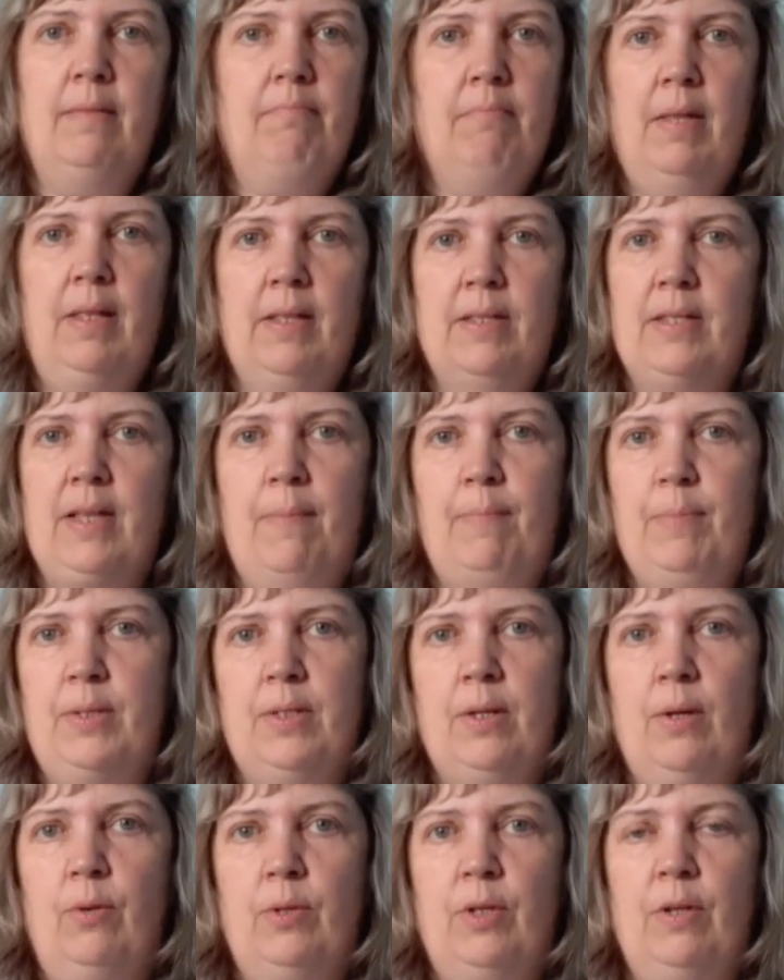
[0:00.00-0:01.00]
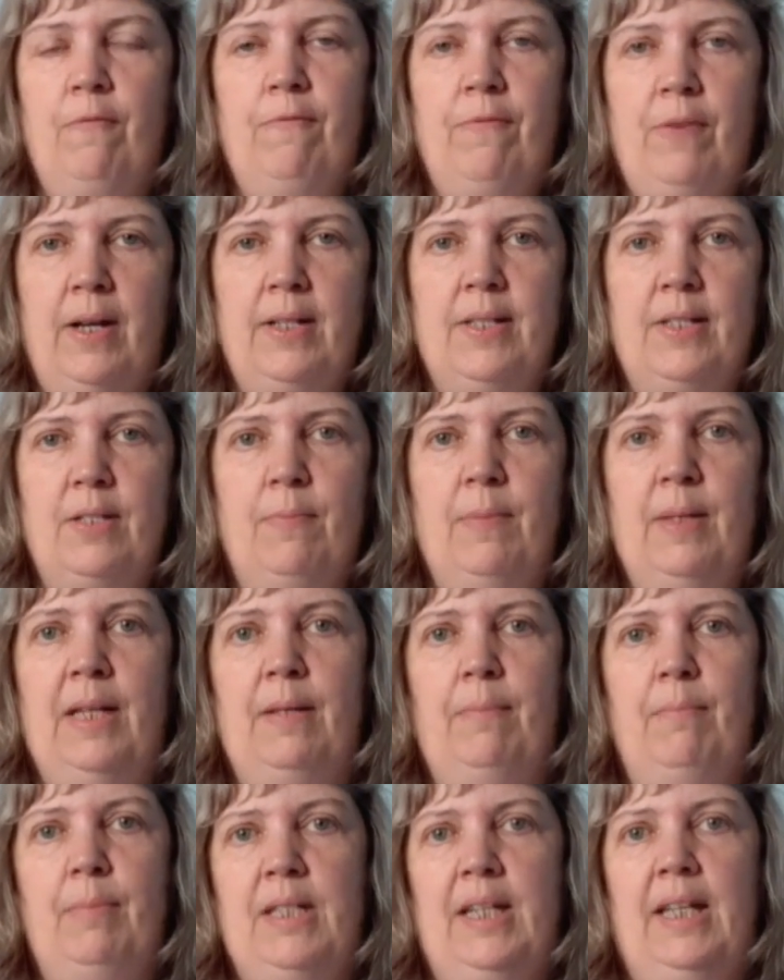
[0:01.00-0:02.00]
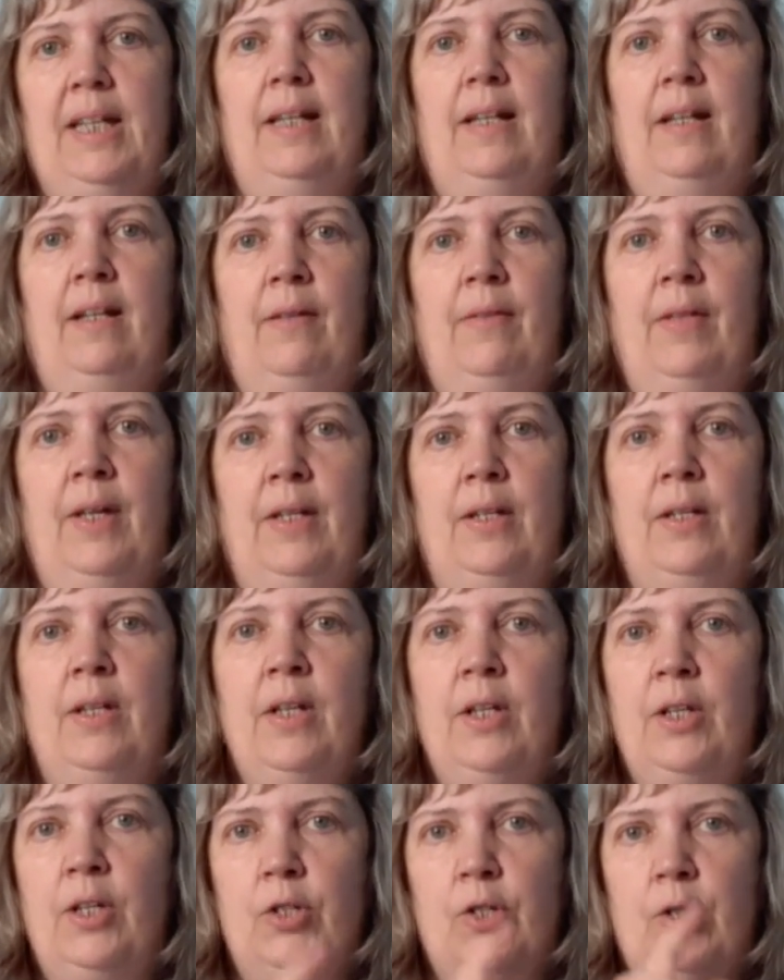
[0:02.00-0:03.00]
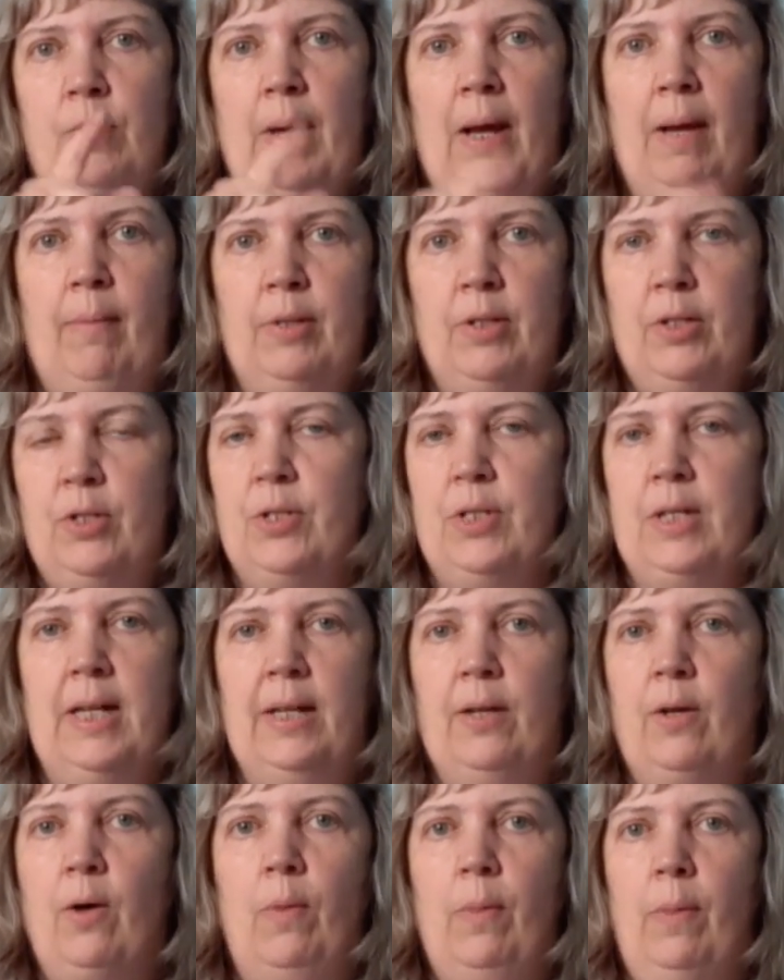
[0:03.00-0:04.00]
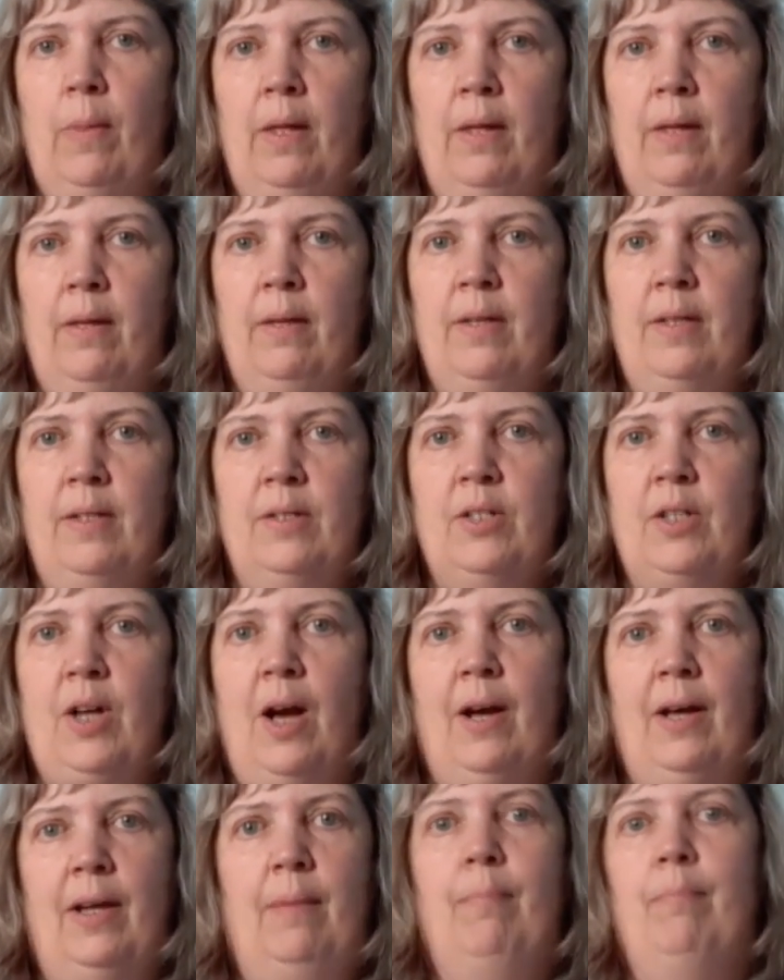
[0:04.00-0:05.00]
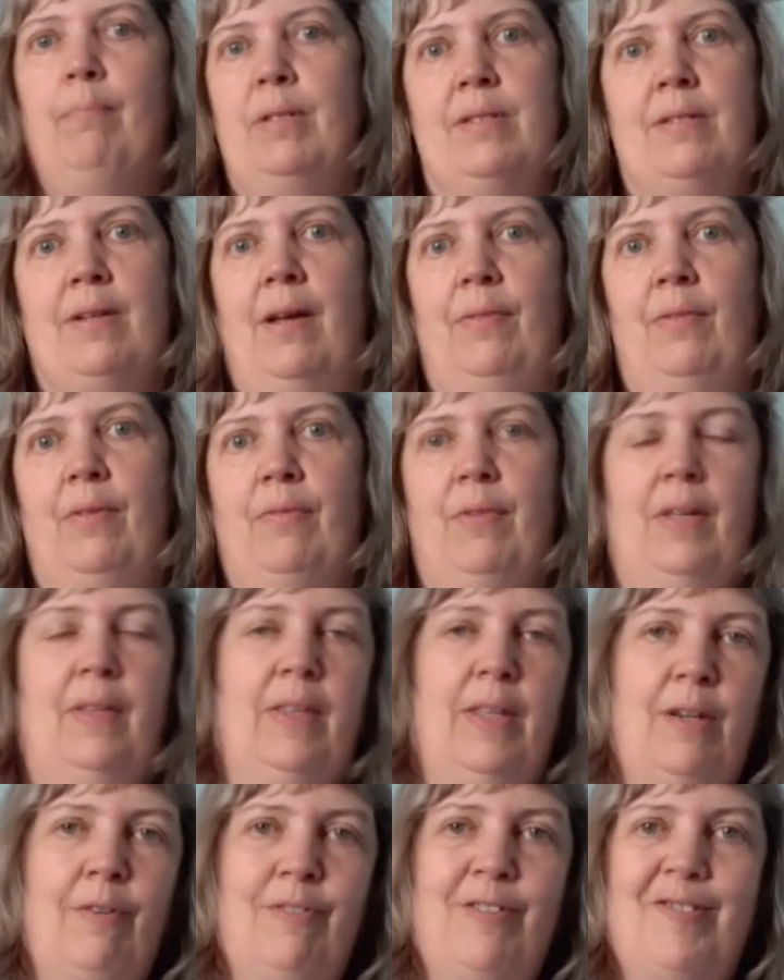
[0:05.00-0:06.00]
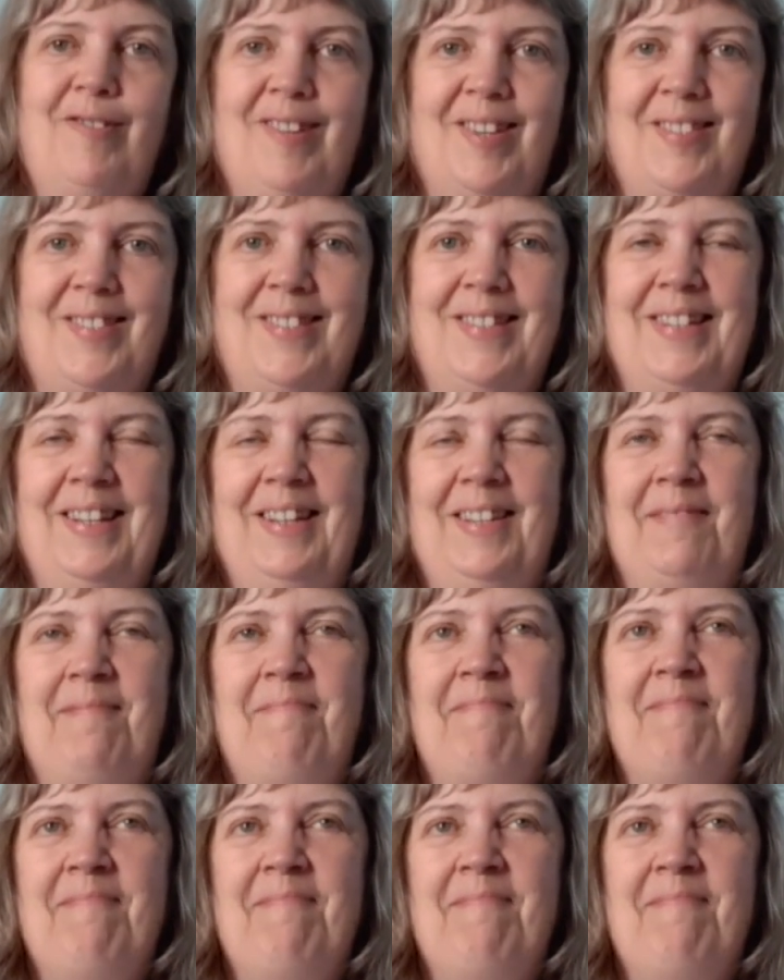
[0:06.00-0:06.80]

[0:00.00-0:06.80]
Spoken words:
this episode and find something in particular, then you should be able to just click on the time beside the thing that you're interested in.